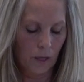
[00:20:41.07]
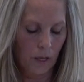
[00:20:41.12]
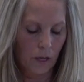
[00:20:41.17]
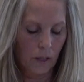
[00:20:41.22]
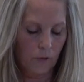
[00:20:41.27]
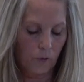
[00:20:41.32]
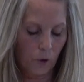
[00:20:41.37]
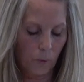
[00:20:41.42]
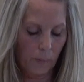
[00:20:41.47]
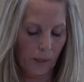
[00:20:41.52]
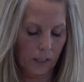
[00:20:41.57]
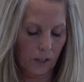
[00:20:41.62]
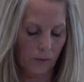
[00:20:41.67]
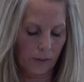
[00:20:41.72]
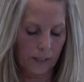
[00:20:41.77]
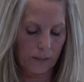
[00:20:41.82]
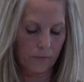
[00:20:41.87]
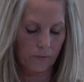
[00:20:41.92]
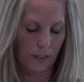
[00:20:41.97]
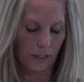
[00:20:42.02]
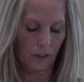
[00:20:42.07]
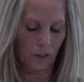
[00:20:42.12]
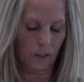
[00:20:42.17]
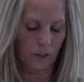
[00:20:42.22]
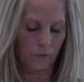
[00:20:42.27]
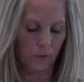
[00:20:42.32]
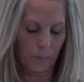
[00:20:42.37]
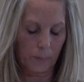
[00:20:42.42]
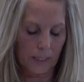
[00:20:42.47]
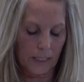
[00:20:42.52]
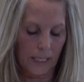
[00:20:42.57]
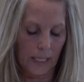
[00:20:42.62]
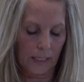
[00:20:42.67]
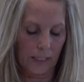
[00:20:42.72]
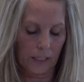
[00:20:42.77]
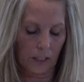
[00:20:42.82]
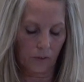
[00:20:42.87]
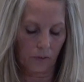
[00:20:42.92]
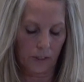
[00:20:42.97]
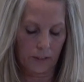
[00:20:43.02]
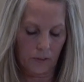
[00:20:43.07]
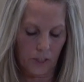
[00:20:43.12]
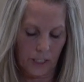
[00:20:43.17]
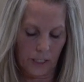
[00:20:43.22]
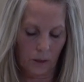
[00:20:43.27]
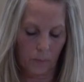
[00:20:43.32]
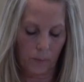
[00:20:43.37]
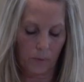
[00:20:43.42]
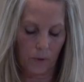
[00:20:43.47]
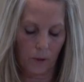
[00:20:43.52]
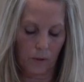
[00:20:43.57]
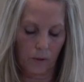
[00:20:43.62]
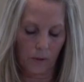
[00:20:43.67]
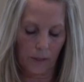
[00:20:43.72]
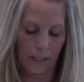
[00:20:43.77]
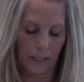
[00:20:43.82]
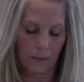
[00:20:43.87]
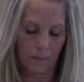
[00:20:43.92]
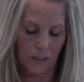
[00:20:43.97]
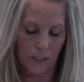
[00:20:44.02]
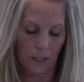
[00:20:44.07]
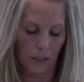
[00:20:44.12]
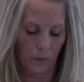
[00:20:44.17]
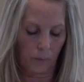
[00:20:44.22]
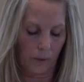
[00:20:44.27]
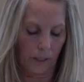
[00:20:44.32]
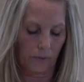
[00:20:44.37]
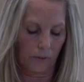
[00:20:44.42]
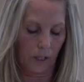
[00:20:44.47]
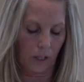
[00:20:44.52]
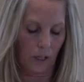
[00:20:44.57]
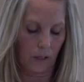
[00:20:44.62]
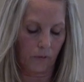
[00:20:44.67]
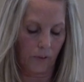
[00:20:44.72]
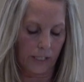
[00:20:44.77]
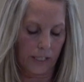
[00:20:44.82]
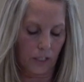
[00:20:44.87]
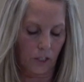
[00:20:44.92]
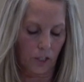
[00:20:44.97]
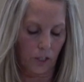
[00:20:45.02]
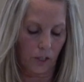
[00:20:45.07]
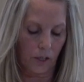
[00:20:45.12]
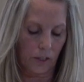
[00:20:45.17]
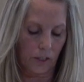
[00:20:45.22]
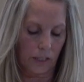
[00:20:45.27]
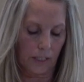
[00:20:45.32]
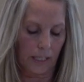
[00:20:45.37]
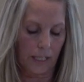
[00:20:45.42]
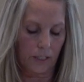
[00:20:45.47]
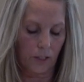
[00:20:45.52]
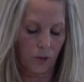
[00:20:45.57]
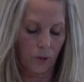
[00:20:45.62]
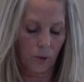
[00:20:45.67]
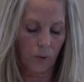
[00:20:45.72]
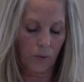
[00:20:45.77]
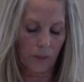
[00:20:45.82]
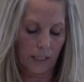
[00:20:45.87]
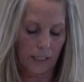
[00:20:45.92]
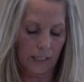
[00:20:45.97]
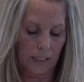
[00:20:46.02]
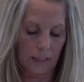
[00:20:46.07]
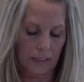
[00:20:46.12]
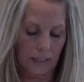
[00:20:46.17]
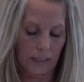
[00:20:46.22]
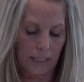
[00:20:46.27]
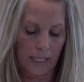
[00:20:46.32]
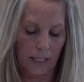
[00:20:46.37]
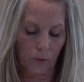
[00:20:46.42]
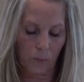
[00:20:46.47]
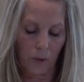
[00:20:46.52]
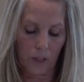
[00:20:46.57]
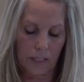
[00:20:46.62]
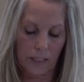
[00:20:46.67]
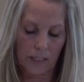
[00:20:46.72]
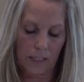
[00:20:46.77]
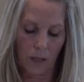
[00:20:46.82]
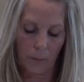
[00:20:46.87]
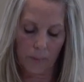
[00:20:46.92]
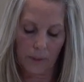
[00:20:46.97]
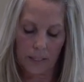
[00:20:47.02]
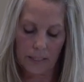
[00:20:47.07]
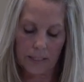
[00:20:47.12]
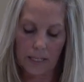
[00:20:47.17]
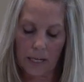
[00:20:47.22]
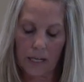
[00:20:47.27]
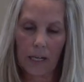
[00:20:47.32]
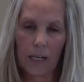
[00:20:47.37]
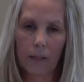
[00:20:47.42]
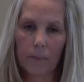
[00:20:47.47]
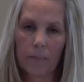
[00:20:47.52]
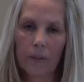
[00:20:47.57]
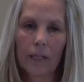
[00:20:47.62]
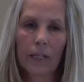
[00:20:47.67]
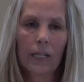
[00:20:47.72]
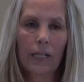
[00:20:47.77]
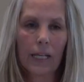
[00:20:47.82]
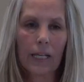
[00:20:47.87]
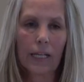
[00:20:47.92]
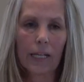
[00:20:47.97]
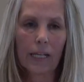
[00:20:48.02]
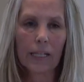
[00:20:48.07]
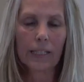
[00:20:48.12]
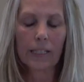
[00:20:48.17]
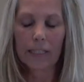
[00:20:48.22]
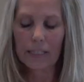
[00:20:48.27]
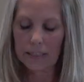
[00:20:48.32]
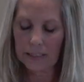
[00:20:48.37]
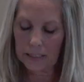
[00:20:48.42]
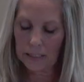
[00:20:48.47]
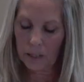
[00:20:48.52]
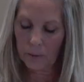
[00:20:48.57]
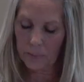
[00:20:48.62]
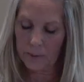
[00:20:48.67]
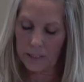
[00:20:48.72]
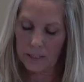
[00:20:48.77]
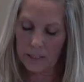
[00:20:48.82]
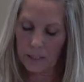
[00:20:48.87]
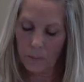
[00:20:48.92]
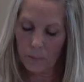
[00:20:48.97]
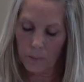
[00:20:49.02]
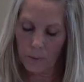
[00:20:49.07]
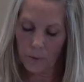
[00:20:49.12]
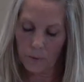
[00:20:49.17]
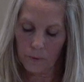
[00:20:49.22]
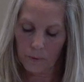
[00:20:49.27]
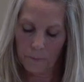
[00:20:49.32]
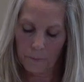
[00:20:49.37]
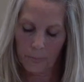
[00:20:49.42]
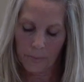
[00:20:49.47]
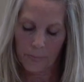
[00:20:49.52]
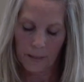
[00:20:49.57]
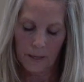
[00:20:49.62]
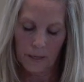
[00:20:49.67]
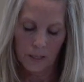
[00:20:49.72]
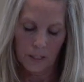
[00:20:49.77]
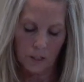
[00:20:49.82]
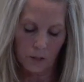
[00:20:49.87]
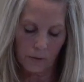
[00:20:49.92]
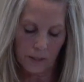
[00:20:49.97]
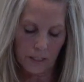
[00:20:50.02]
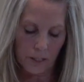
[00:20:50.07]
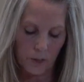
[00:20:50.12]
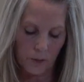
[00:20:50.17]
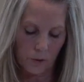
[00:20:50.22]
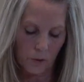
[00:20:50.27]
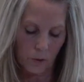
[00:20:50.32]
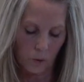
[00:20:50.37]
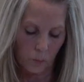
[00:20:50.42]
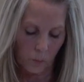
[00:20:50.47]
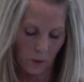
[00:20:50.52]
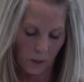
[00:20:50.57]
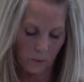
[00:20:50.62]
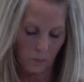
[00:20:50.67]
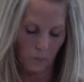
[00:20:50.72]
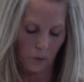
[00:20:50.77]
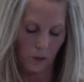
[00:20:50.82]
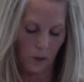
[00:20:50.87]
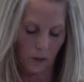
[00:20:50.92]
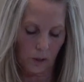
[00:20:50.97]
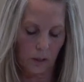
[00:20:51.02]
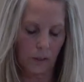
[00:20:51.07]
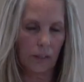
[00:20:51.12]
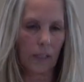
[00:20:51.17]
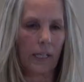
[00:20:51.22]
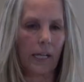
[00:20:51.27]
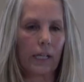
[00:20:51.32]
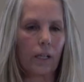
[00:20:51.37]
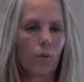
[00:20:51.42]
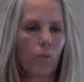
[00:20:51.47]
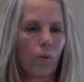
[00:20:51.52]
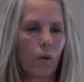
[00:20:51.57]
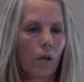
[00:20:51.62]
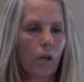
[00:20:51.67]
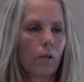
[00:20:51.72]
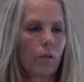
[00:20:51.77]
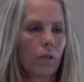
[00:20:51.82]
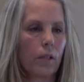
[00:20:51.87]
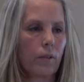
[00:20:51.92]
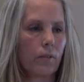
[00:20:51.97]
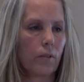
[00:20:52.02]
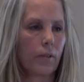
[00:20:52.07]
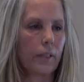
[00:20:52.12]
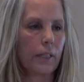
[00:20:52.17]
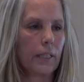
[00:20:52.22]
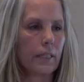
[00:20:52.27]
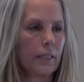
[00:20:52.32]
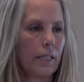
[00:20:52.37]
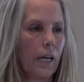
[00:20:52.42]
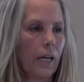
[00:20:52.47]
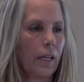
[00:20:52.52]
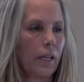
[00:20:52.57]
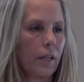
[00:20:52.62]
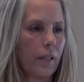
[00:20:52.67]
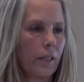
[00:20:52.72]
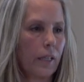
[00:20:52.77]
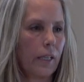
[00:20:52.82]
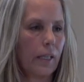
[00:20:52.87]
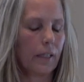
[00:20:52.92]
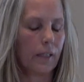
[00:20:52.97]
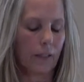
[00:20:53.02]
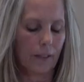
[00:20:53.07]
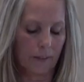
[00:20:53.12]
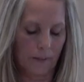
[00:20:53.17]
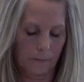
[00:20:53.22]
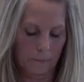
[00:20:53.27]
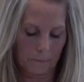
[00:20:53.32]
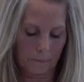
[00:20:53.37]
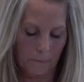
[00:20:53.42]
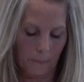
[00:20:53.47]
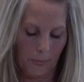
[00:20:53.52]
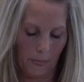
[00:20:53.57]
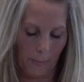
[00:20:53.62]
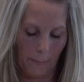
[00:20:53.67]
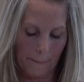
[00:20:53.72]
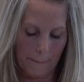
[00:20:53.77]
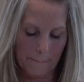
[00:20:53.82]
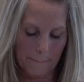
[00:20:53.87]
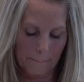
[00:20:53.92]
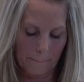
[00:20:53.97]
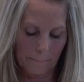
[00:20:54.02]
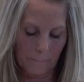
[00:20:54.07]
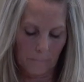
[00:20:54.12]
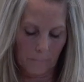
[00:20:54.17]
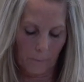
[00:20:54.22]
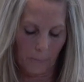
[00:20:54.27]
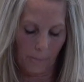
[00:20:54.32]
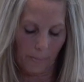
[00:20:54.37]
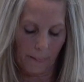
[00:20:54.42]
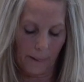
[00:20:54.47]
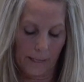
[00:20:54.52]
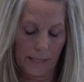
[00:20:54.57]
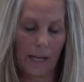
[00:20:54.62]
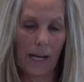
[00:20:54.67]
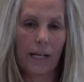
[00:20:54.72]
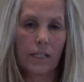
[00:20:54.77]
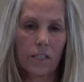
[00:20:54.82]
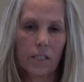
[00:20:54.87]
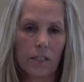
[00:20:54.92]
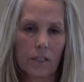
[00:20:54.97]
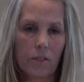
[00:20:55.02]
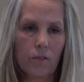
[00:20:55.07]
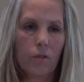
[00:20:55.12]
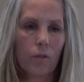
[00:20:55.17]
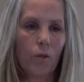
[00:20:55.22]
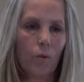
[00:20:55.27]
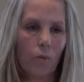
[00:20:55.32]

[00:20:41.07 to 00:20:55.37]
Through my grief, I learned from attending grief share programs, celebrate recovery in church, that I too needed to take one step at a time and I needed to keep it simple. So I choose one word that I could work on through the entire year and I actually still